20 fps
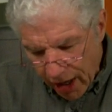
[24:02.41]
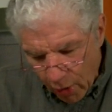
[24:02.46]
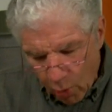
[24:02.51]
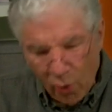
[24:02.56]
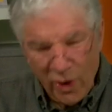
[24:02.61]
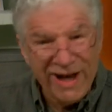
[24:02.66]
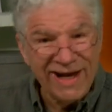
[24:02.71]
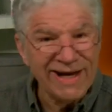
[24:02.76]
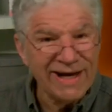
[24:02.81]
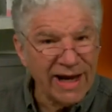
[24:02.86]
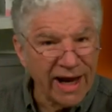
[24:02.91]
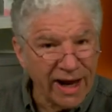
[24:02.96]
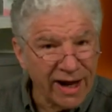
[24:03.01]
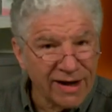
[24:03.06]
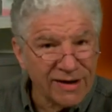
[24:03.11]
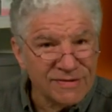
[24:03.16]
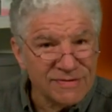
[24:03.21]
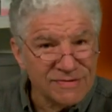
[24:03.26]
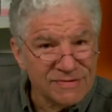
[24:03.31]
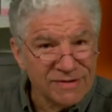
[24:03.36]

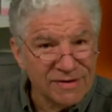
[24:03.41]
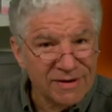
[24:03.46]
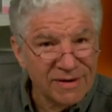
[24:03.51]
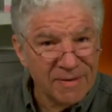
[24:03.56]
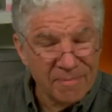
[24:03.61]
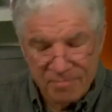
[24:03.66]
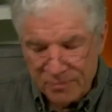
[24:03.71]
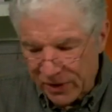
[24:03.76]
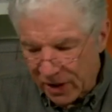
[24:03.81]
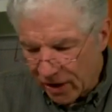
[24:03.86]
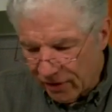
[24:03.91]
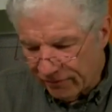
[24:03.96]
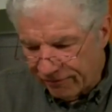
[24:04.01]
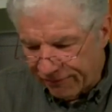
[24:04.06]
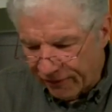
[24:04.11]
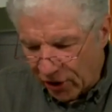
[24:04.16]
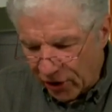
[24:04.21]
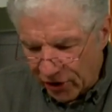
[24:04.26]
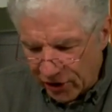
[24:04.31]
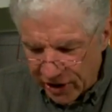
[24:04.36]
Windex,
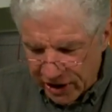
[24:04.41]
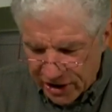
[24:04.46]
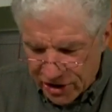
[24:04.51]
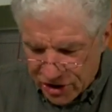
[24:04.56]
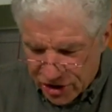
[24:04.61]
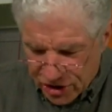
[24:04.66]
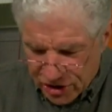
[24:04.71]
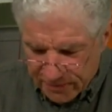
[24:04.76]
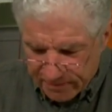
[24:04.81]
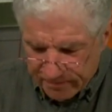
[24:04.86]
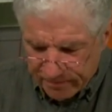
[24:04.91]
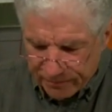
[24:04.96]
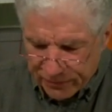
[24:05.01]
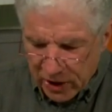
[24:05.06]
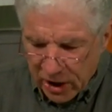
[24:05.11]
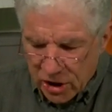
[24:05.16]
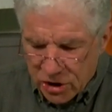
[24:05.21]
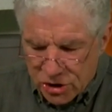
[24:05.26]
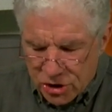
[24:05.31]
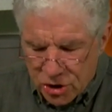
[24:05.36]
varnish,
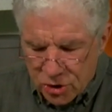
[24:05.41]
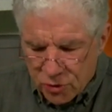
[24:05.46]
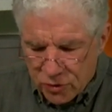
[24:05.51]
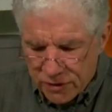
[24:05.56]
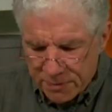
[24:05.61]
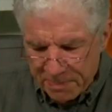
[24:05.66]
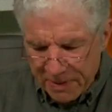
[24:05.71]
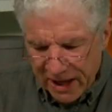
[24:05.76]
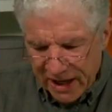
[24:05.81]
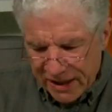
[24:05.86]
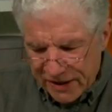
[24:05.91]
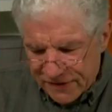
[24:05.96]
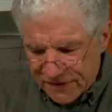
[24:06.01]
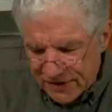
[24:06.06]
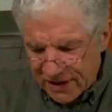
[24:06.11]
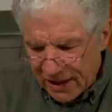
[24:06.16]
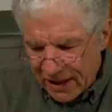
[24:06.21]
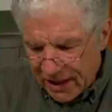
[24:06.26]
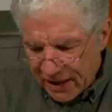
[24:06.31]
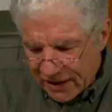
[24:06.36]
toothpaste.
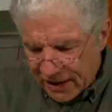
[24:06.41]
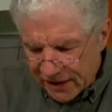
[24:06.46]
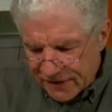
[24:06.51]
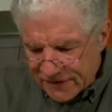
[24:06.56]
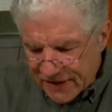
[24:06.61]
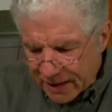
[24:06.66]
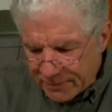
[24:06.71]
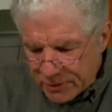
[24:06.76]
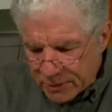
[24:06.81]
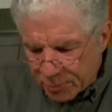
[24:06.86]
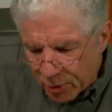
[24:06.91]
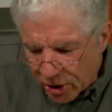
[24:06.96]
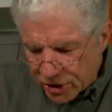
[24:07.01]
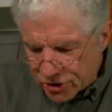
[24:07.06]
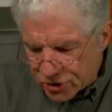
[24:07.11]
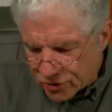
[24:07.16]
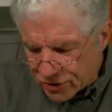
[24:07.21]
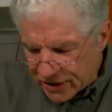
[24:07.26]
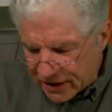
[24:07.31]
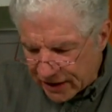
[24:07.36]
Next time you brush
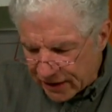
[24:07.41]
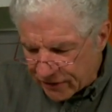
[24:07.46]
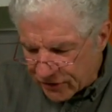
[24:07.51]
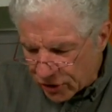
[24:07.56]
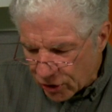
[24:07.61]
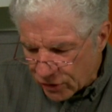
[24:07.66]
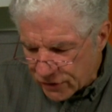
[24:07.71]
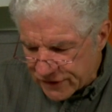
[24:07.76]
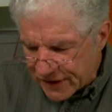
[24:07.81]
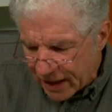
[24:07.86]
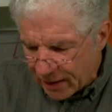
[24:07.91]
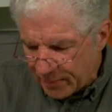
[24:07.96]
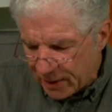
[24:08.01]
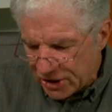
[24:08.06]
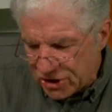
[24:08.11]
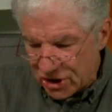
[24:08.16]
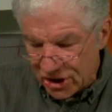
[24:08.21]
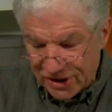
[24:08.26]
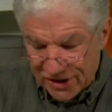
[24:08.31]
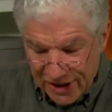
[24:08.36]
your teeth, notice how
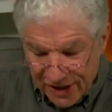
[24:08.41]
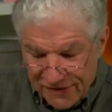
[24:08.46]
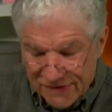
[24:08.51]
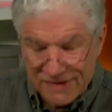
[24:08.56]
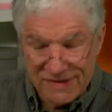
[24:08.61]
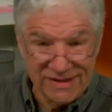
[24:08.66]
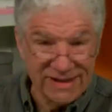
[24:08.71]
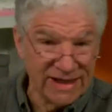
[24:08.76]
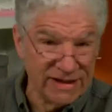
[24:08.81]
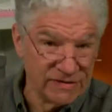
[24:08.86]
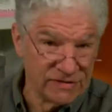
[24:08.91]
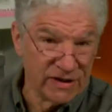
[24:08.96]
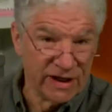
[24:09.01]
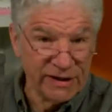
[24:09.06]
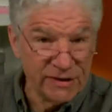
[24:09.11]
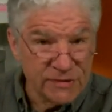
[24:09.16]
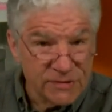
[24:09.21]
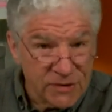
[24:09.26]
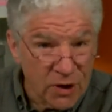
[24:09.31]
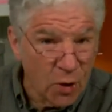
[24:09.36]
much it doesn't taste
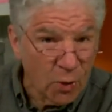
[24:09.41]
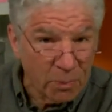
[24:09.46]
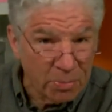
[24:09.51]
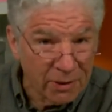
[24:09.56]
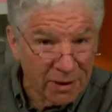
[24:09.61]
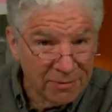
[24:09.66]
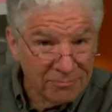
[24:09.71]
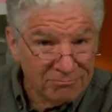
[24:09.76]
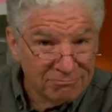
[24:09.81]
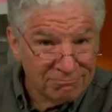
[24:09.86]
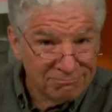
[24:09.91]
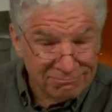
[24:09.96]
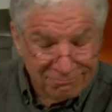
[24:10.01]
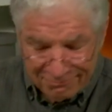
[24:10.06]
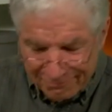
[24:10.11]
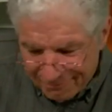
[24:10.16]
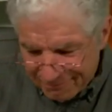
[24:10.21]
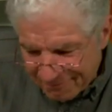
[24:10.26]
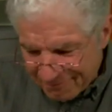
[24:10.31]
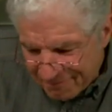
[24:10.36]
like soap.
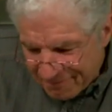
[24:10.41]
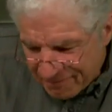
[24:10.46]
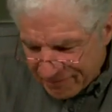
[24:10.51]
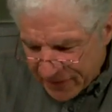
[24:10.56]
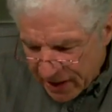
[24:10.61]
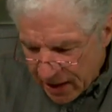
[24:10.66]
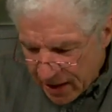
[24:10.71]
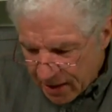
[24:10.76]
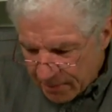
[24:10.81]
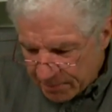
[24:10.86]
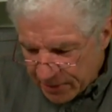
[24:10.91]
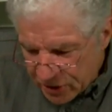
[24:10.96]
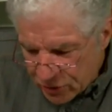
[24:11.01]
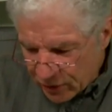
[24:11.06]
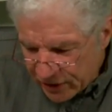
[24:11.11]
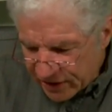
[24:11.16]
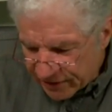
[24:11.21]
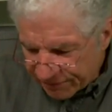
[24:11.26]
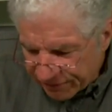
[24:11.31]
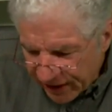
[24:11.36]

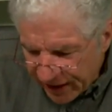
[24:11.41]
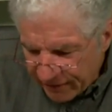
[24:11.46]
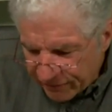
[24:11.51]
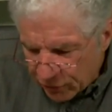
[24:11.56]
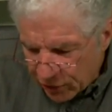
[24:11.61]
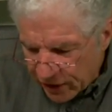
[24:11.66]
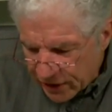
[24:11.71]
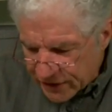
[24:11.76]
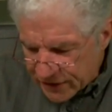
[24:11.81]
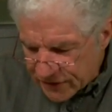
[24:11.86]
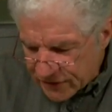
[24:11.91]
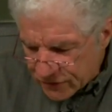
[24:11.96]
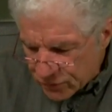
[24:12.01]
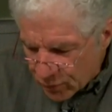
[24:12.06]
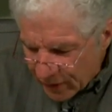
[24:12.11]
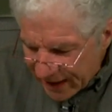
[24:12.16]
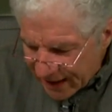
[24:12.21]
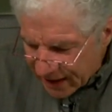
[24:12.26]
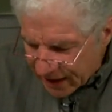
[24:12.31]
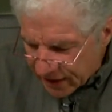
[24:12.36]
Between the flavoring and
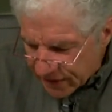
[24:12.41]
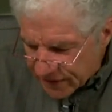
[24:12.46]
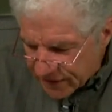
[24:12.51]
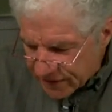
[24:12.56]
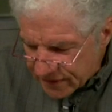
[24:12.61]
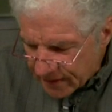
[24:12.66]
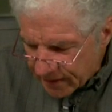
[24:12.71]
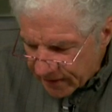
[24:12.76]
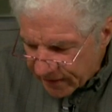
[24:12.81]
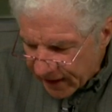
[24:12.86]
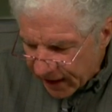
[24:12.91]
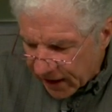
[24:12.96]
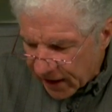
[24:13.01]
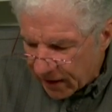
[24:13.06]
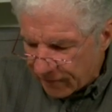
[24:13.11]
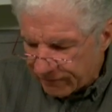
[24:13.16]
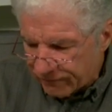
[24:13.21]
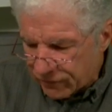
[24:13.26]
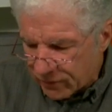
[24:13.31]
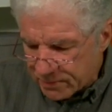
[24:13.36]
sweetness, that
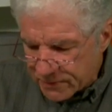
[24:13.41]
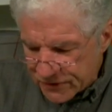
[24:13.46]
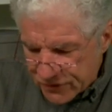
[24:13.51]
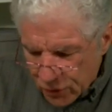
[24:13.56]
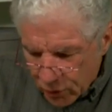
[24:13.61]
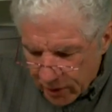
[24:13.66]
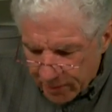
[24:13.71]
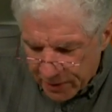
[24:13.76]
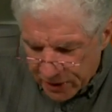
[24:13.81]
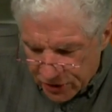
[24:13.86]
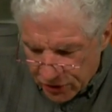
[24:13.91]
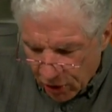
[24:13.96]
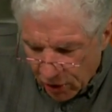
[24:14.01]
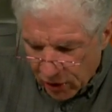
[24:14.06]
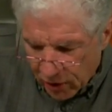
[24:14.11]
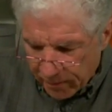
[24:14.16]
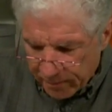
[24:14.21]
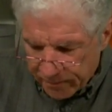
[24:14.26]
come from sorbitol.